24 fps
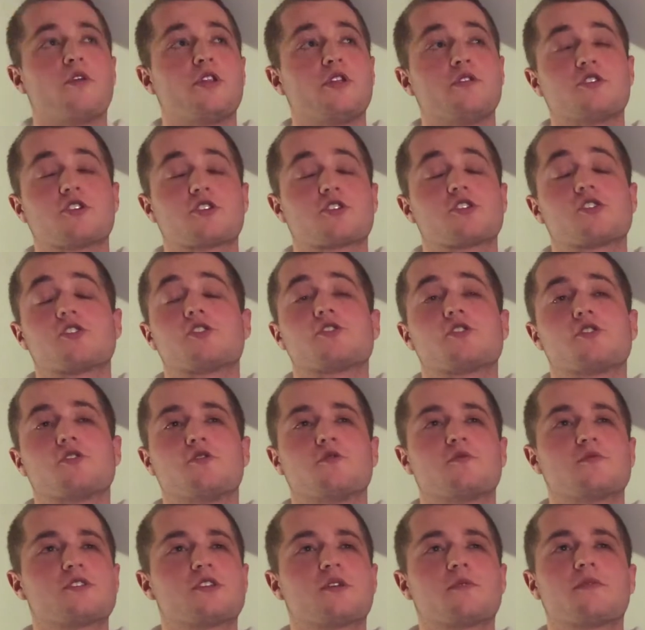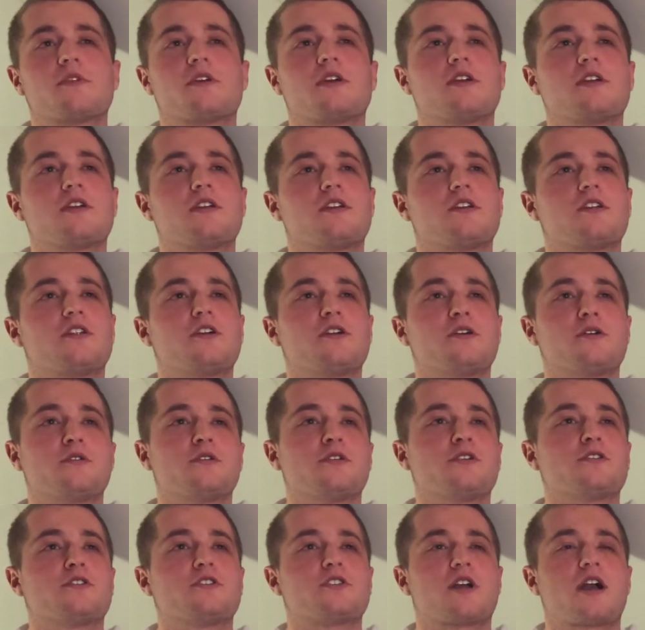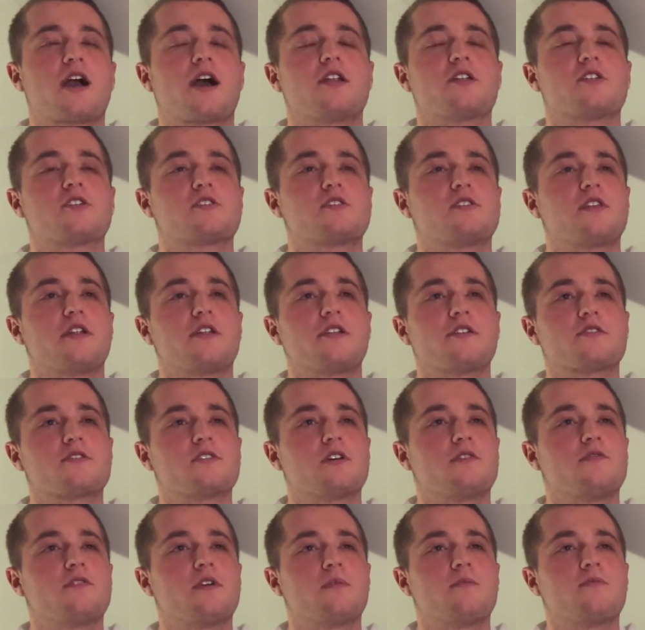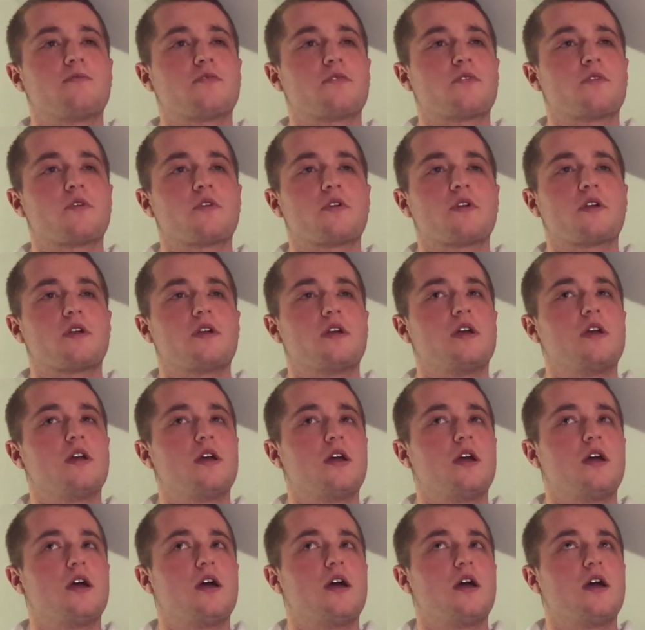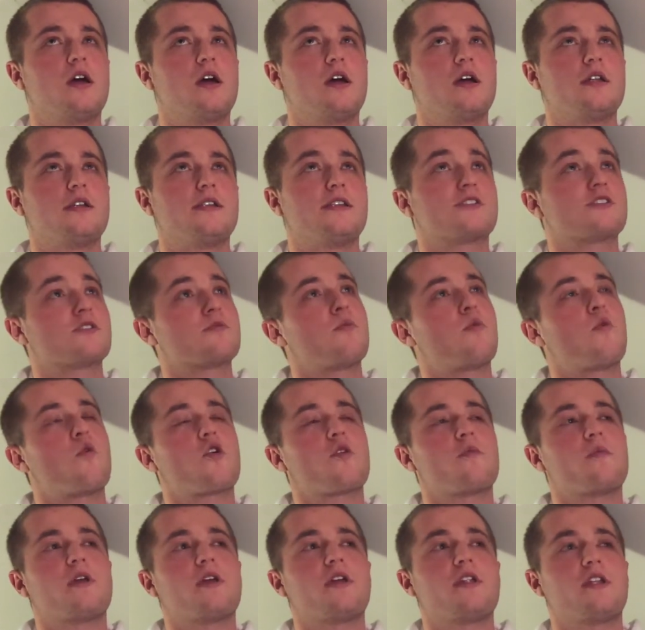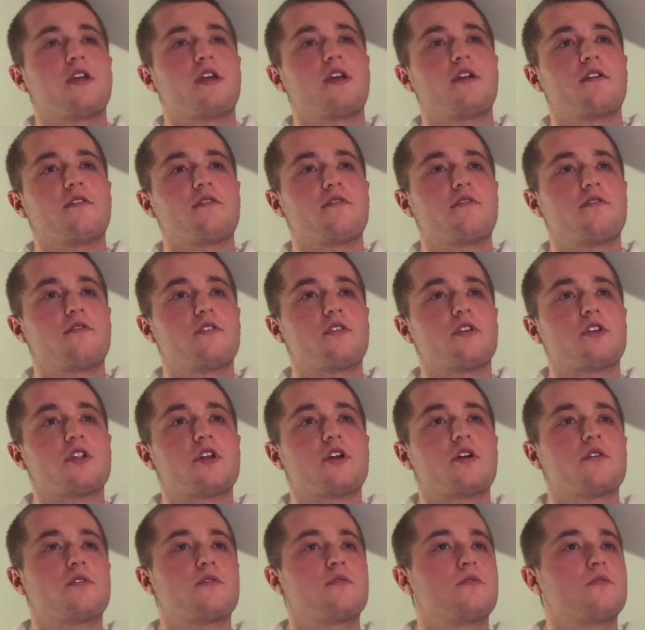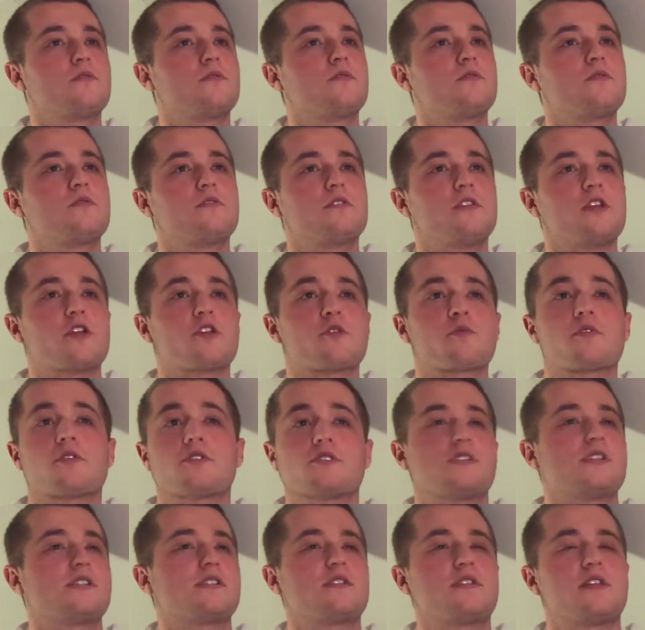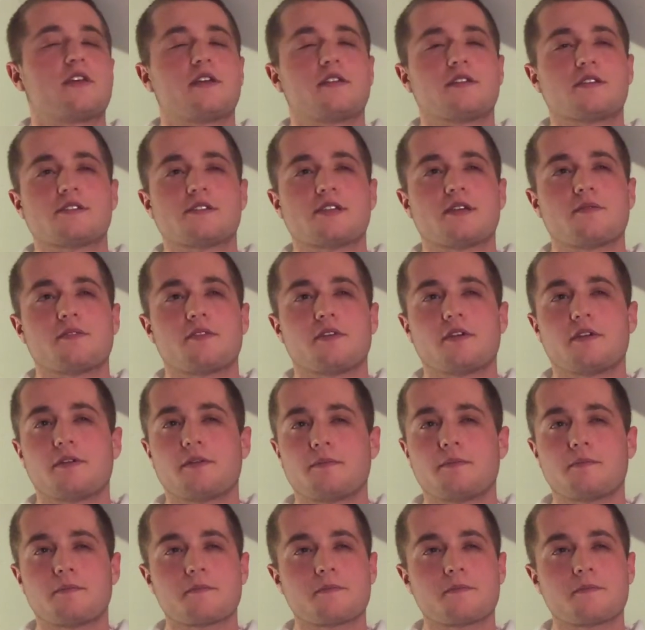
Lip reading: When you just assume something, you're kind of just setting yourself up for disappointment if, the other person isn't thinking the same thing.